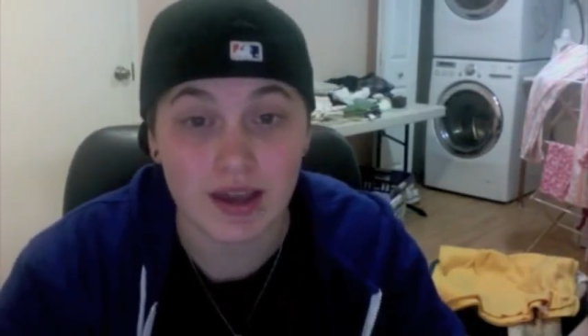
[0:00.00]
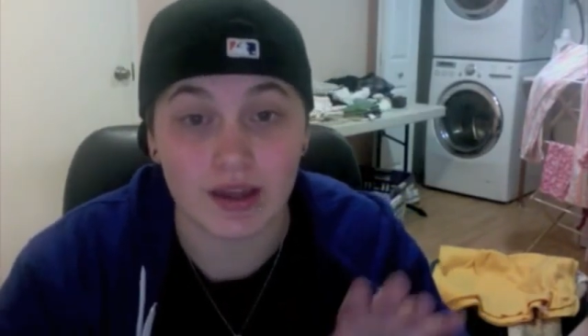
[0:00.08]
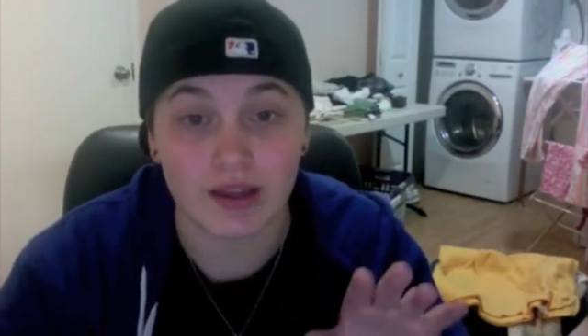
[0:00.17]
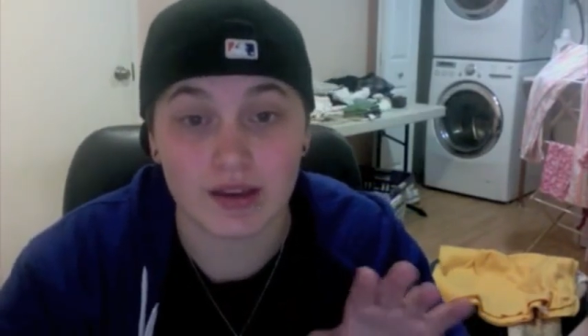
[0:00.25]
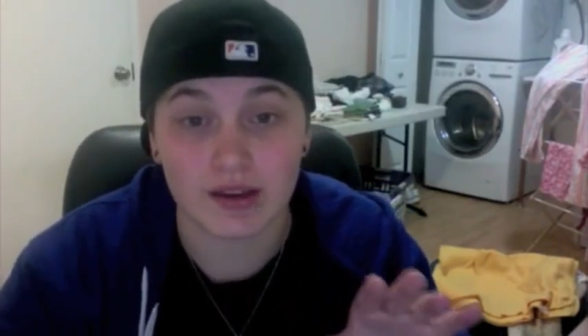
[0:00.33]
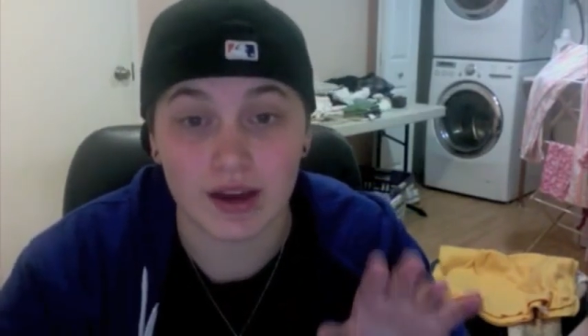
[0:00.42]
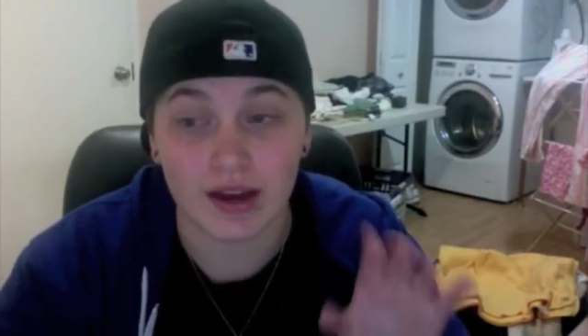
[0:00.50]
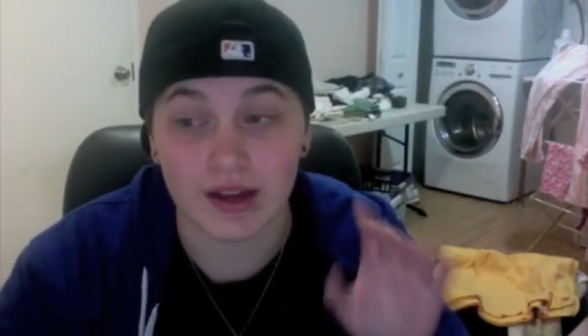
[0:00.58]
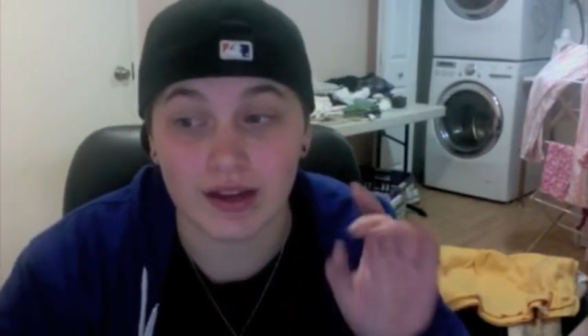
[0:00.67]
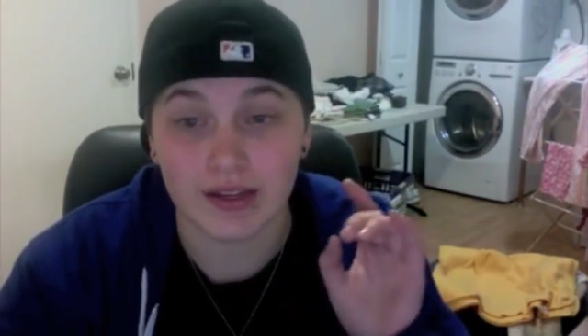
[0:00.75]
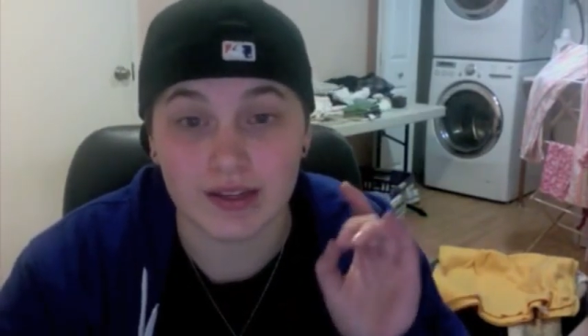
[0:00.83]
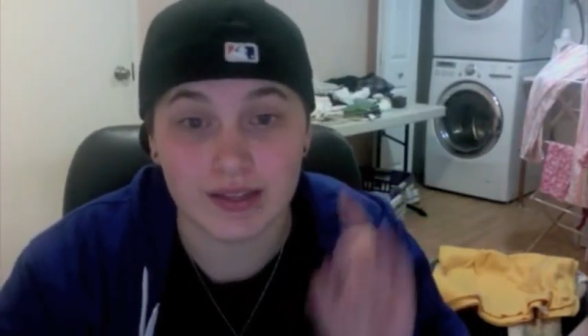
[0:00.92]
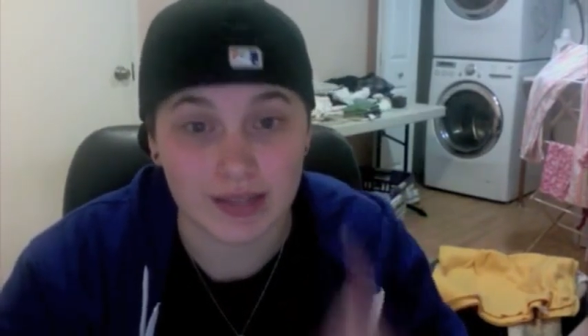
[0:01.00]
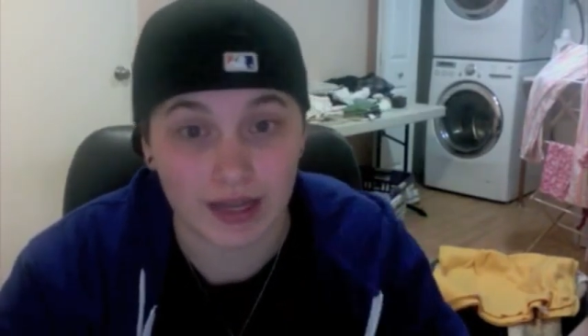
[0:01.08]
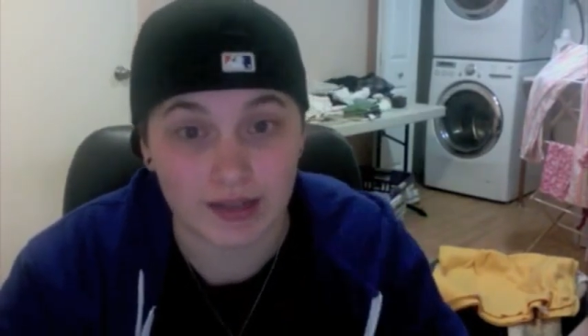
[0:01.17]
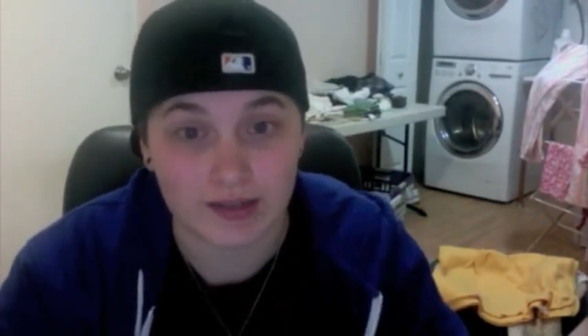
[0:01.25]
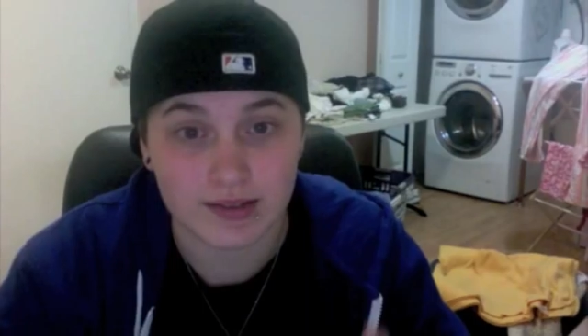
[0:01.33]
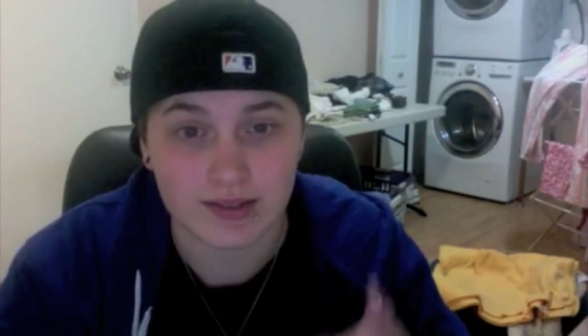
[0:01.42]
and I
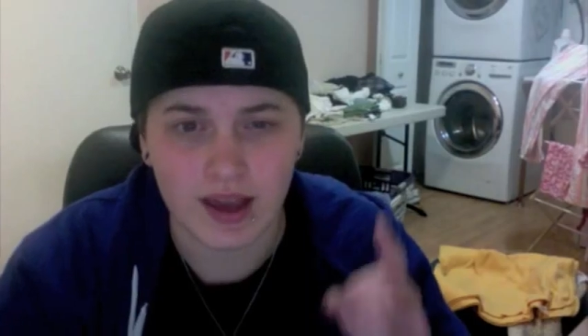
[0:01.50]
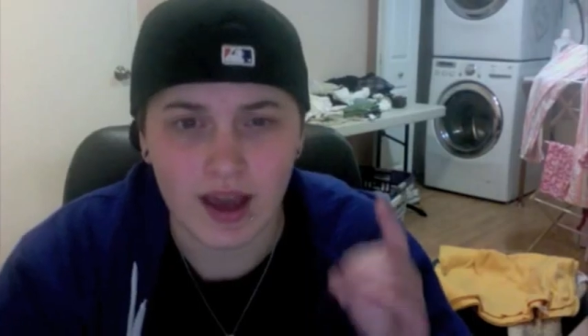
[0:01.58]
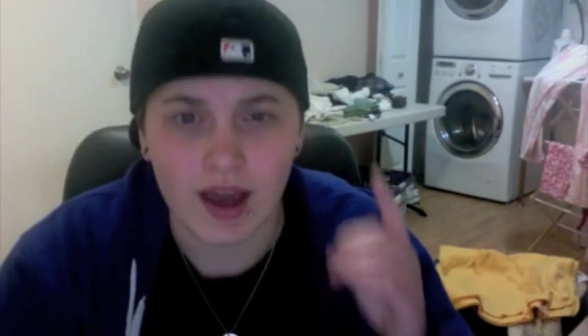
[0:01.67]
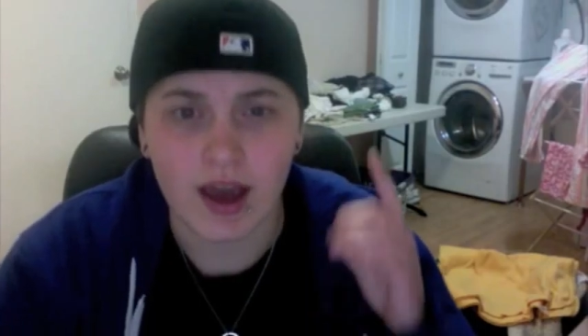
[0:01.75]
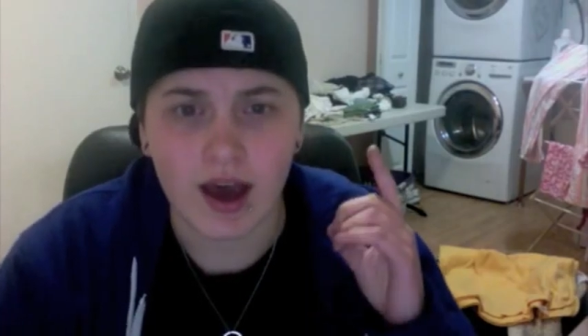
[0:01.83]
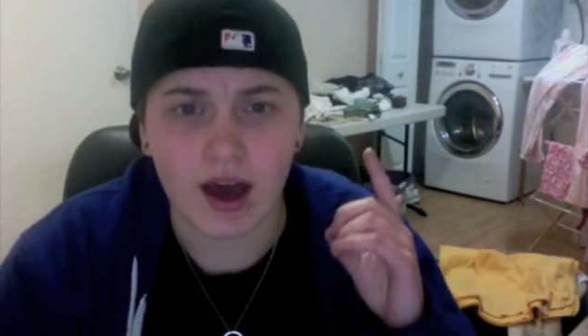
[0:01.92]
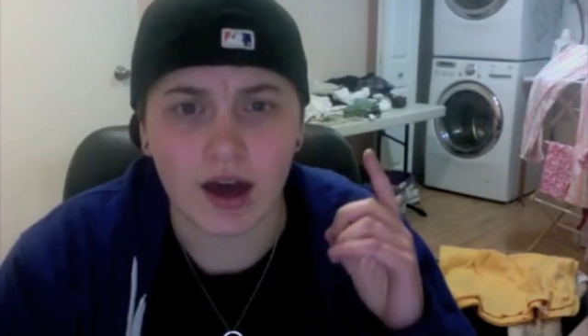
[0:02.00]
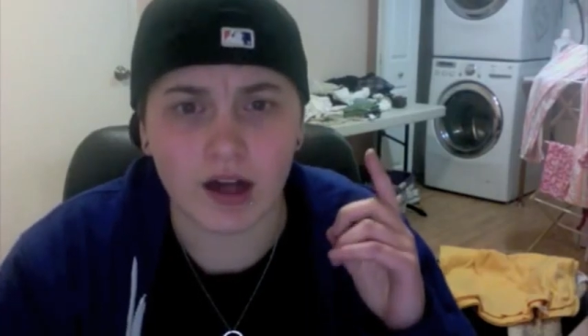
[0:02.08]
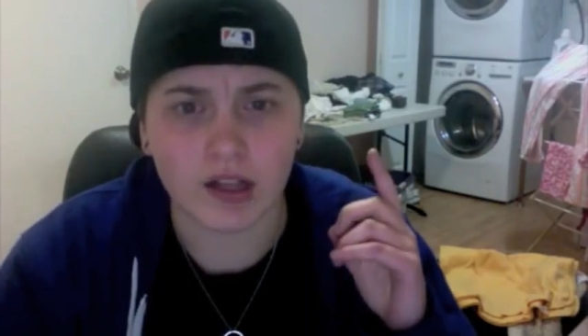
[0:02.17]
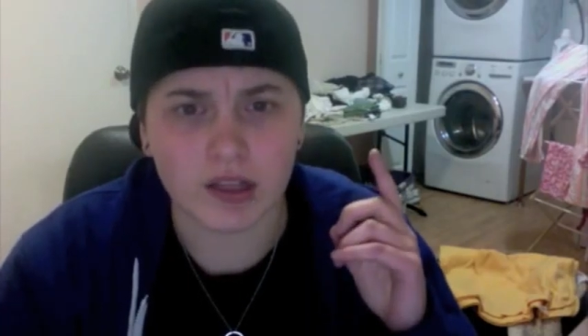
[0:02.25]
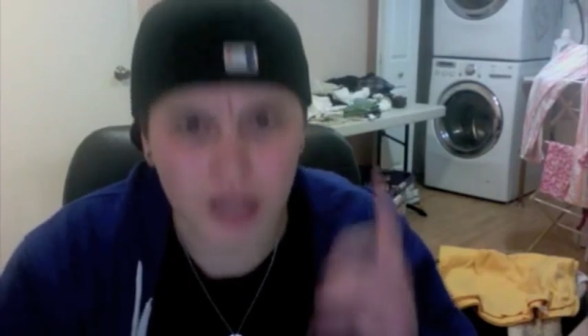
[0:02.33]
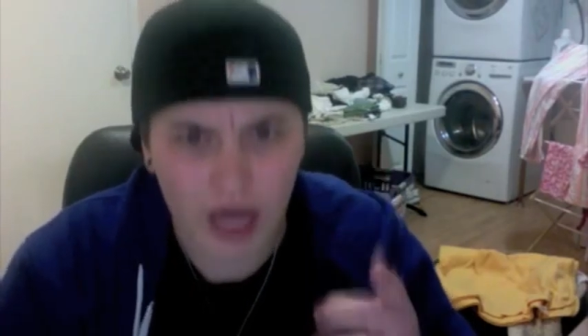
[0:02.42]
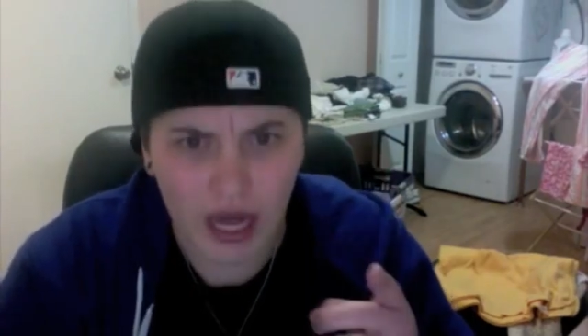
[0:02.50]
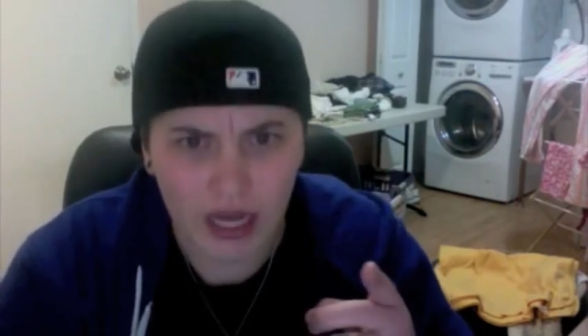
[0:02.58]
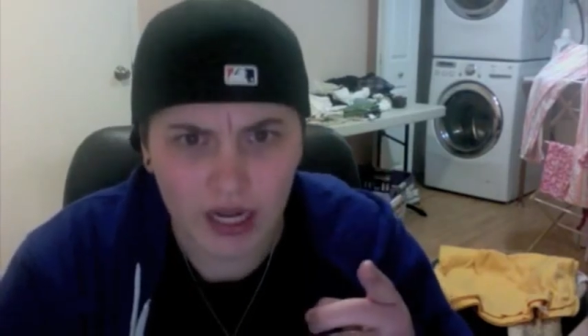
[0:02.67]
dance a lot.